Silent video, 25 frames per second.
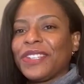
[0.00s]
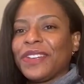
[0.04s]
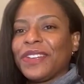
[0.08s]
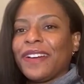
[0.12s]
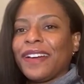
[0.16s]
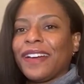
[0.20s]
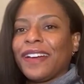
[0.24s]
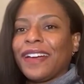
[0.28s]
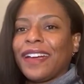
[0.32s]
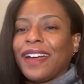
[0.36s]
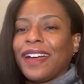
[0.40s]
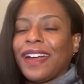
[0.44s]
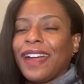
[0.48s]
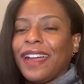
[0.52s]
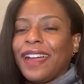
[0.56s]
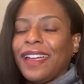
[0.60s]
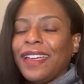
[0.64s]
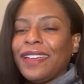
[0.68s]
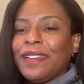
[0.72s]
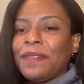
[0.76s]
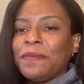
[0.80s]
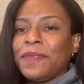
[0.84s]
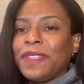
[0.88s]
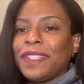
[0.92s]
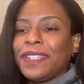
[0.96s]
Sure.
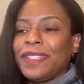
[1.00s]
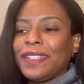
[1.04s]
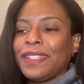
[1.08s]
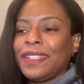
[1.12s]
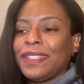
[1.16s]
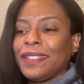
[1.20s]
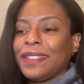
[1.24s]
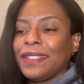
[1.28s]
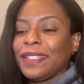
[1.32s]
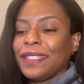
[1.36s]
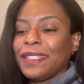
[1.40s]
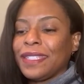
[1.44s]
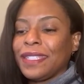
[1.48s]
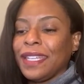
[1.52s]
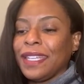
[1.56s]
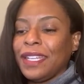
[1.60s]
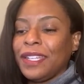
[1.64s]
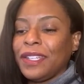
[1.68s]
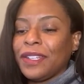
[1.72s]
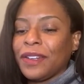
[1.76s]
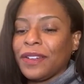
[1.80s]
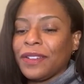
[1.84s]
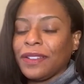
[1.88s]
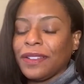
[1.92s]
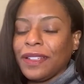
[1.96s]
I am the
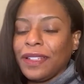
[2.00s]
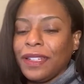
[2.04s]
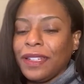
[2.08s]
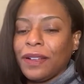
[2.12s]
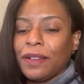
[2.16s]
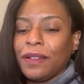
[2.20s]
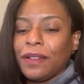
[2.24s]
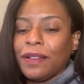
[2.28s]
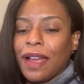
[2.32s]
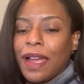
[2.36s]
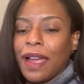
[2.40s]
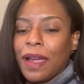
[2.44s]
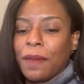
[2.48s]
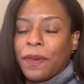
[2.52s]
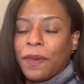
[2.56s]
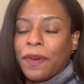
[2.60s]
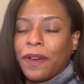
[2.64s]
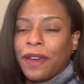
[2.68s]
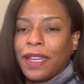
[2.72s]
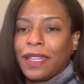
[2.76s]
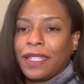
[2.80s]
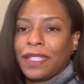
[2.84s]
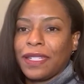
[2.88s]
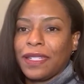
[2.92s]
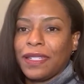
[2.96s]
Senior Legal
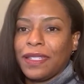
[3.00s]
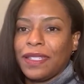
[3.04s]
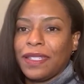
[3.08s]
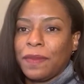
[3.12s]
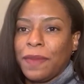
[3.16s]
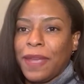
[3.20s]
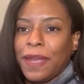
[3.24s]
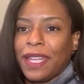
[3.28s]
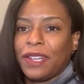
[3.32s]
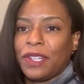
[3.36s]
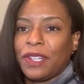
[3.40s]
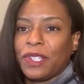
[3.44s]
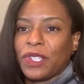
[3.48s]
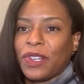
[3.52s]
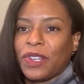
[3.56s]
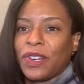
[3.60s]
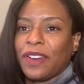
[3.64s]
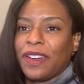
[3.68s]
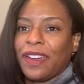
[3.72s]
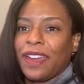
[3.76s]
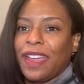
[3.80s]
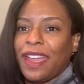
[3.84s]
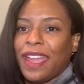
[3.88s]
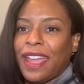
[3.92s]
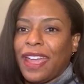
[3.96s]
Operations
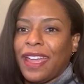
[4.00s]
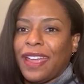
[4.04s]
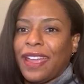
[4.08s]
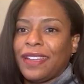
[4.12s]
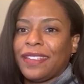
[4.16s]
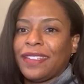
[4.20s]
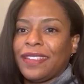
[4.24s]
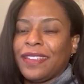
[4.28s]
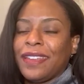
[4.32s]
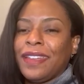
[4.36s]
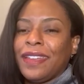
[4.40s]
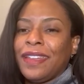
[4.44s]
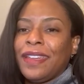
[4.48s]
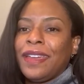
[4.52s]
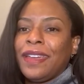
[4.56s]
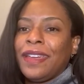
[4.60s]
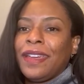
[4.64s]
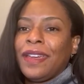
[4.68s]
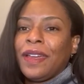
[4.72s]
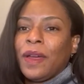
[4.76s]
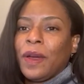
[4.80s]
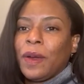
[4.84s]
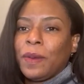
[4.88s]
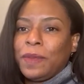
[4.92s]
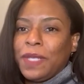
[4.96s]
Manager at
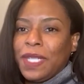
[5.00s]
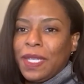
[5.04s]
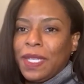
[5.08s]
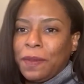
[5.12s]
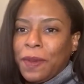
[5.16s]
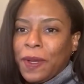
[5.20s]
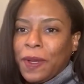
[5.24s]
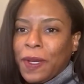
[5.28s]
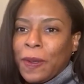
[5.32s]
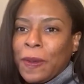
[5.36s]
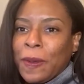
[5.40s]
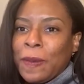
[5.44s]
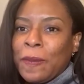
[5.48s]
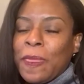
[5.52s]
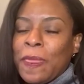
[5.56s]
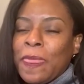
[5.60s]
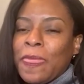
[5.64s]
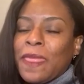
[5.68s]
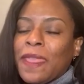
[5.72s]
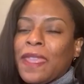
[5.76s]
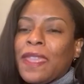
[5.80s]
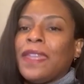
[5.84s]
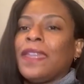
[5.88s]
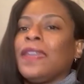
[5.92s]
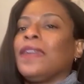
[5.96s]
Home Depot.
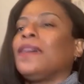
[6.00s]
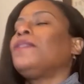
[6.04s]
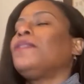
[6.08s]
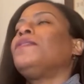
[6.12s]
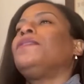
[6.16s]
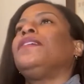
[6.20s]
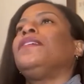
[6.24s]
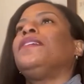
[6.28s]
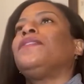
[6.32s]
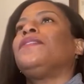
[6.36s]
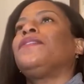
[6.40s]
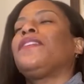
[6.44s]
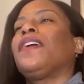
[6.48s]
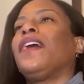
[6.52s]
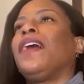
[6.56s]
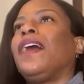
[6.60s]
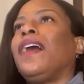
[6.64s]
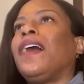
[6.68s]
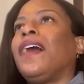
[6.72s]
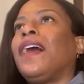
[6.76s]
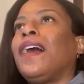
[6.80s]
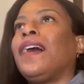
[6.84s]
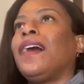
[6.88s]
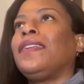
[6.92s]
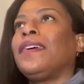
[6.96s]
We've
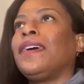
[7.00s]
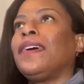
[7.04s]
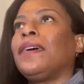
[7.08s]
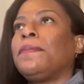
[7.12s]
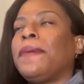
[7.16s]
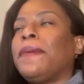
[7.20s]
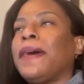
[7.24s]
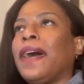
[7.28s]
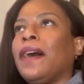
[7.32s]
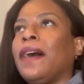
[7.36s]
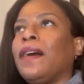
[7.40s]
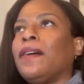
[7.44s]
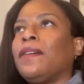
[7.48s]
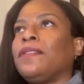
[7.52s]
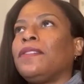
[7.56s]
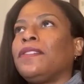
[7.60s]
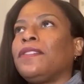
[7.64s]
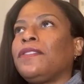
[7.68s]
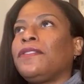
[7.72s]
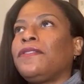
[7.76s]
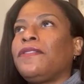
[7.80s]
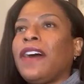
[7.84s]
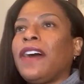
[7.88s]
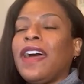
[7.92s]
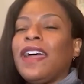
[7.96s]
got
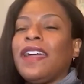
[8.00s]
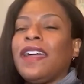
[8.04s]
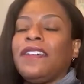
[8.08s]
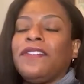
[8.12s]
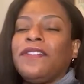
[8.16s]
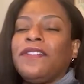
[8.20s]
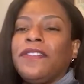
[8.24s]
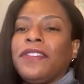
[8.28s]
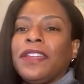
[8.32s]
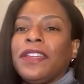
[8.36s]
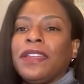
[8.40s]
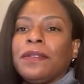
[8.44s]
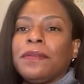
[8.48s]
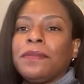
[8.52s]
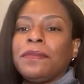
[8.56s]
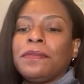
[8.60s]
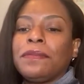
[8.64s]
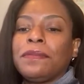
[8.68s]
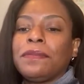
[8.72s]
about 5